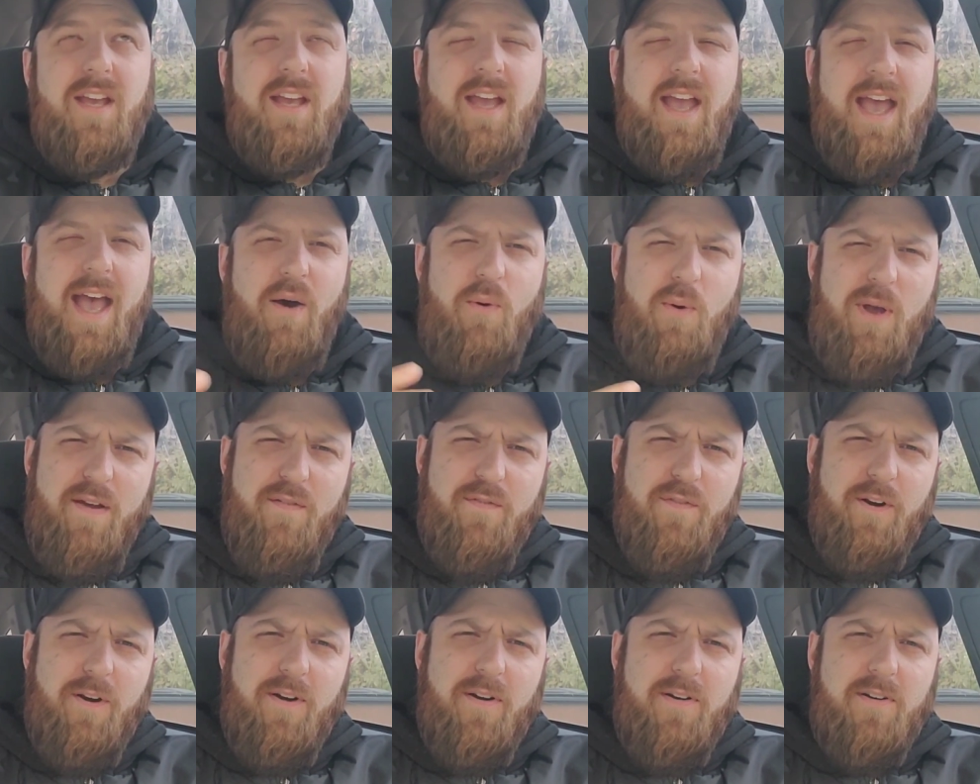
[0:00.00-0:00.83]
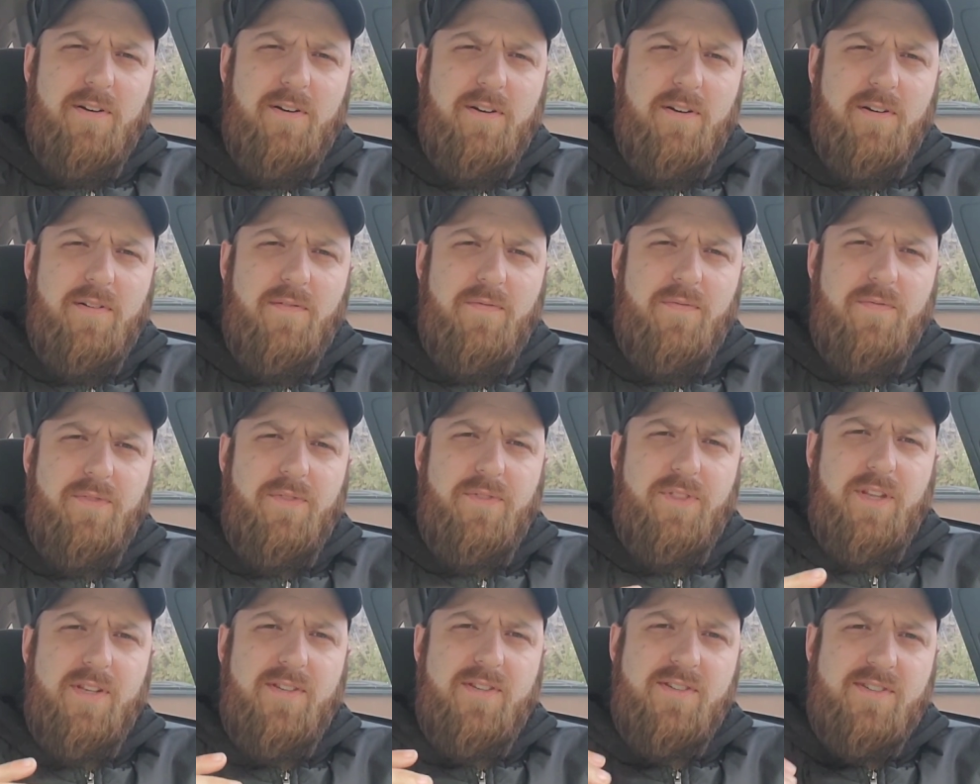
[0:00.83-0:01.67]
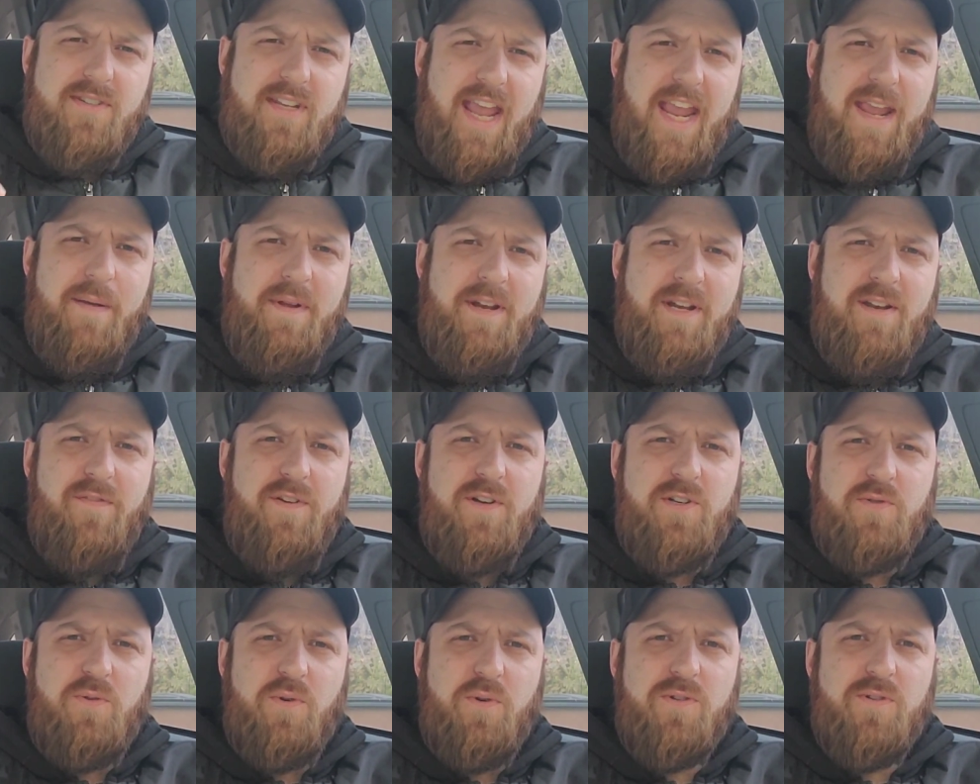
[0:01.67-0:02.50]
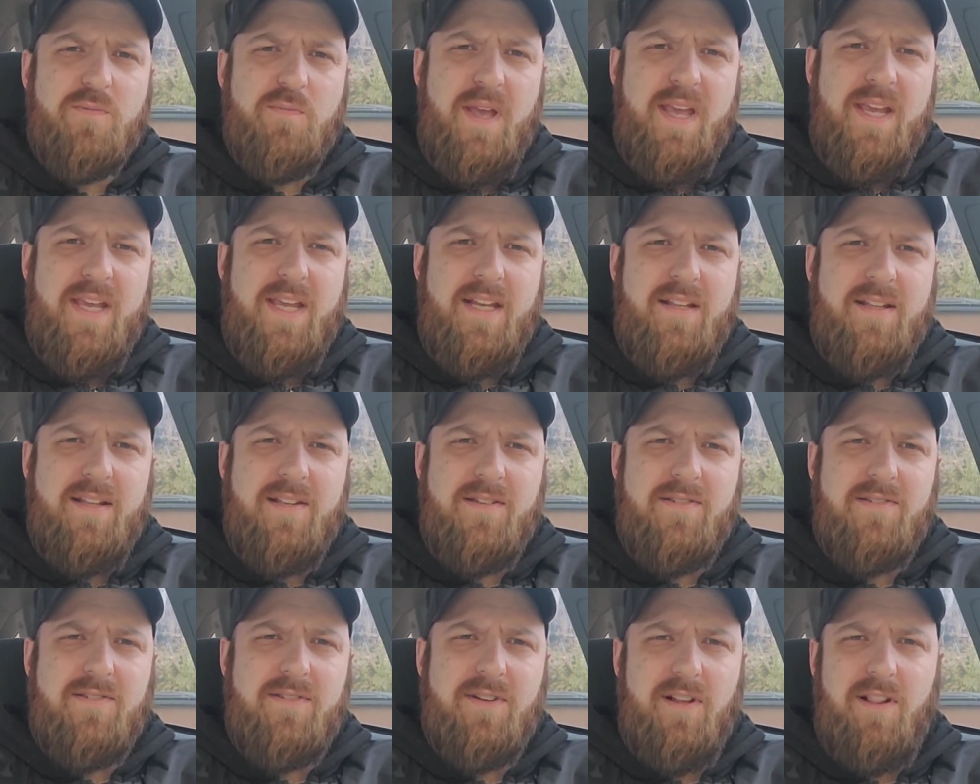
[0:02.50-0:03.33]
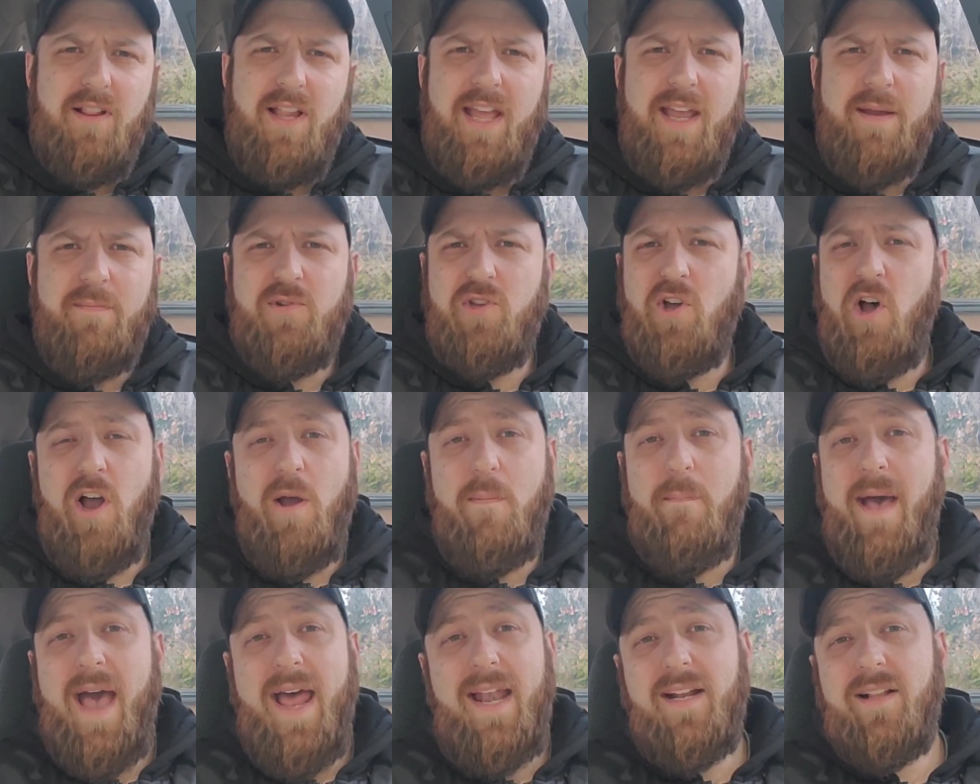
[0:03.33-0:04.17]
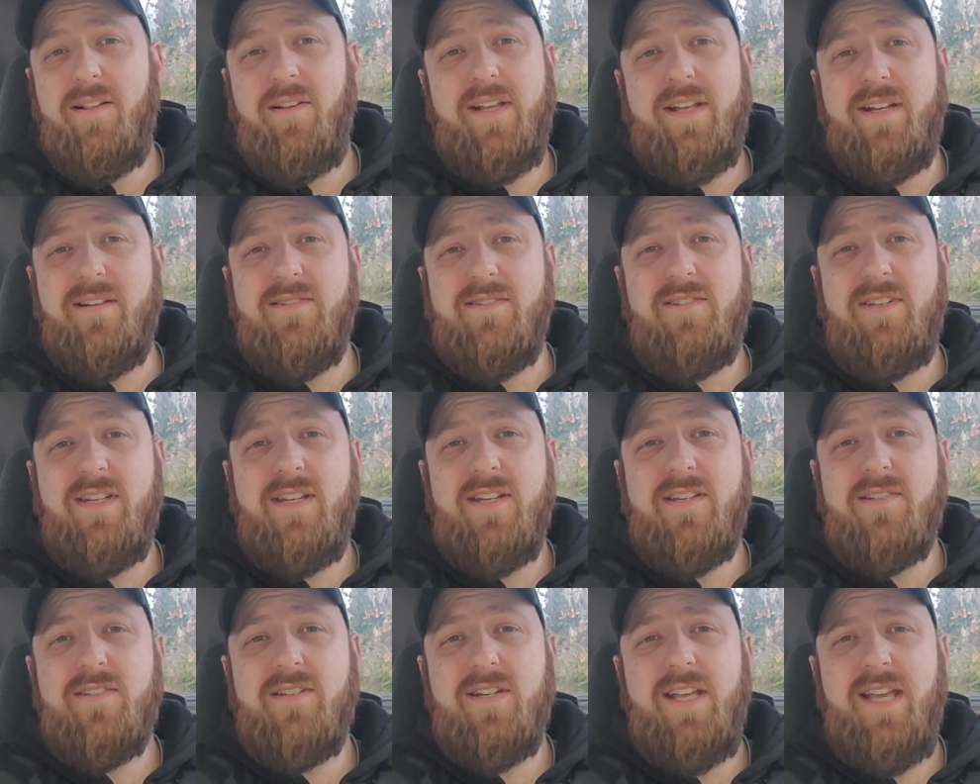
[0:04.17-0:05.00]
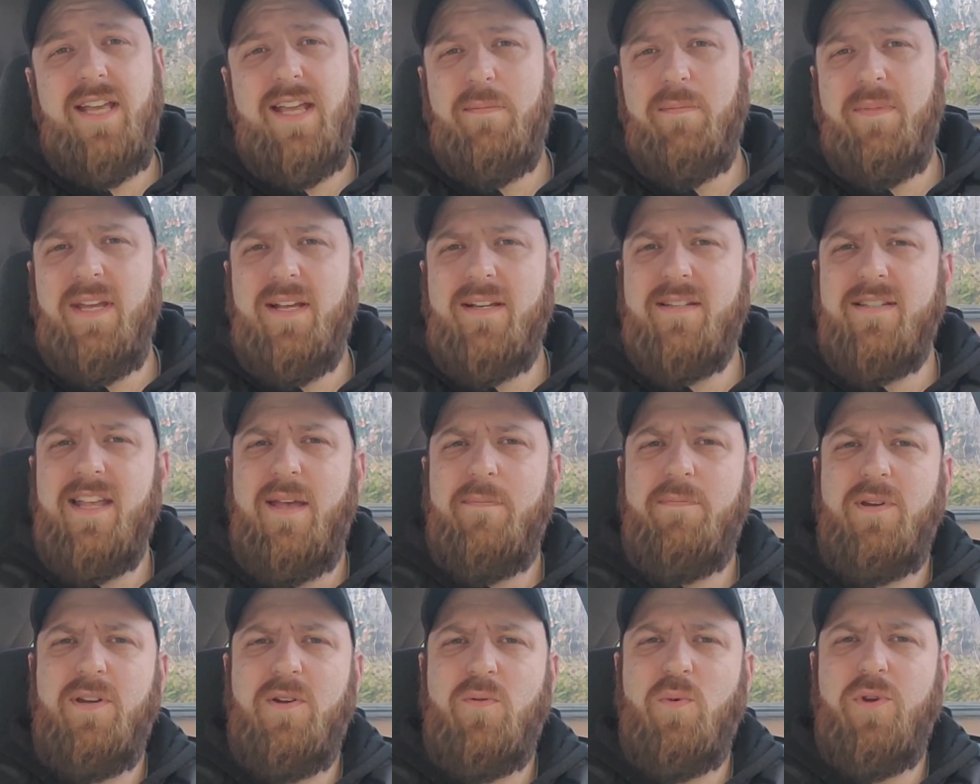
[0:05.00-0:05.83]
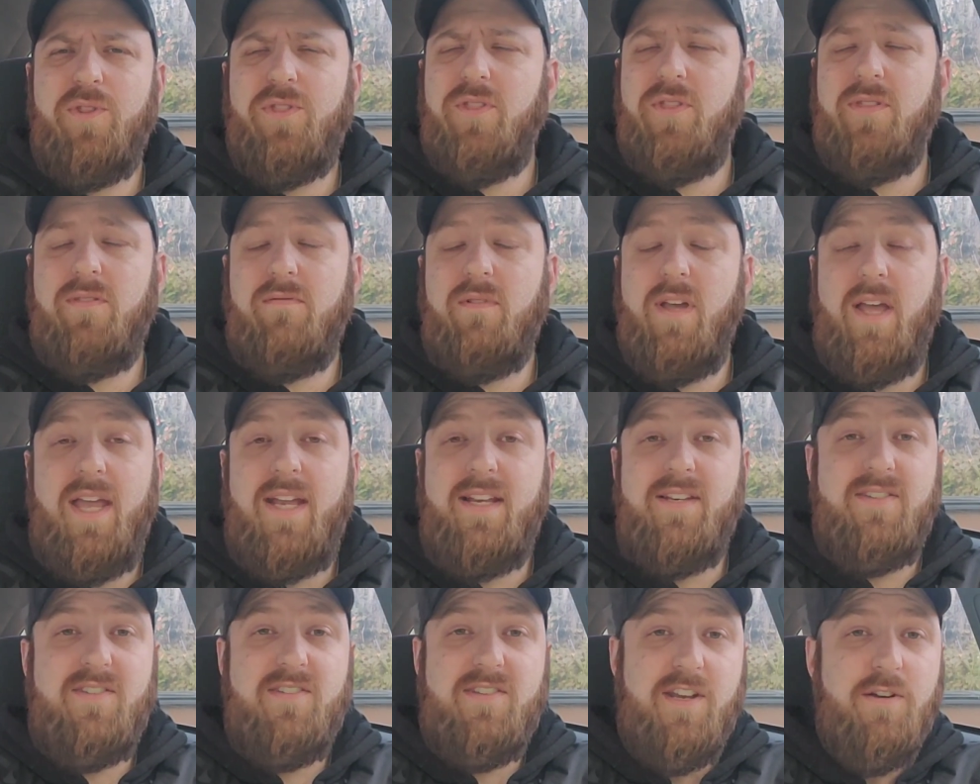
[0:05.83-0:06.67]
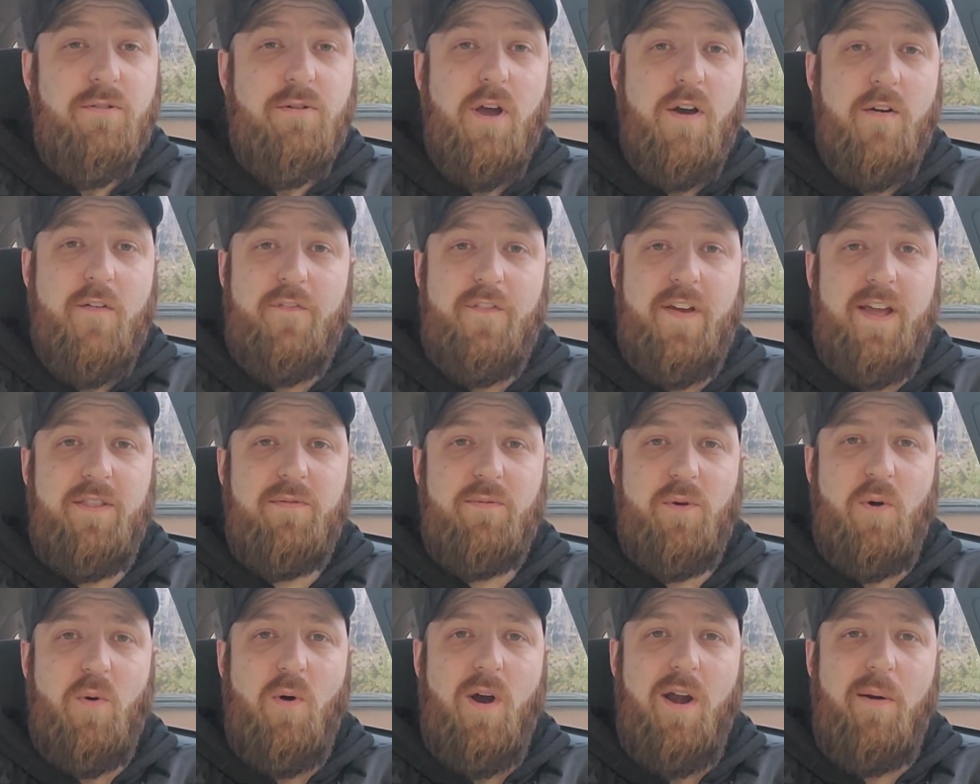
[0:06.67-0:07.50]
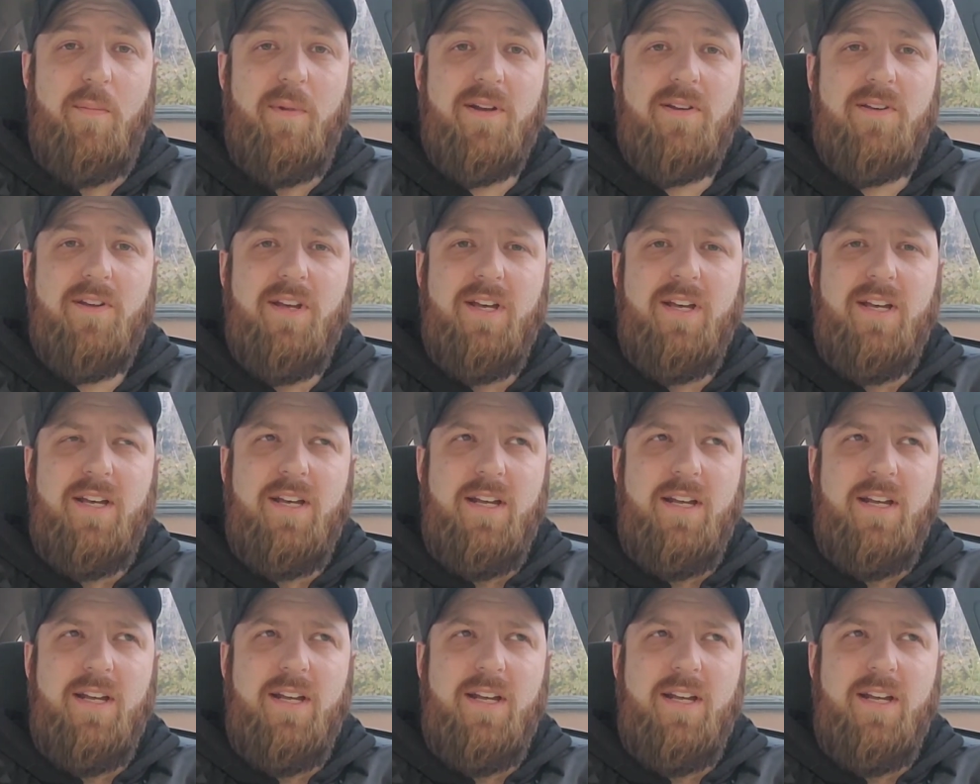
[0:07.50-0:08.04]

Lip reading: However, the same individuals making this claim dogmatically insist it can be accepted with a zero faith requirement,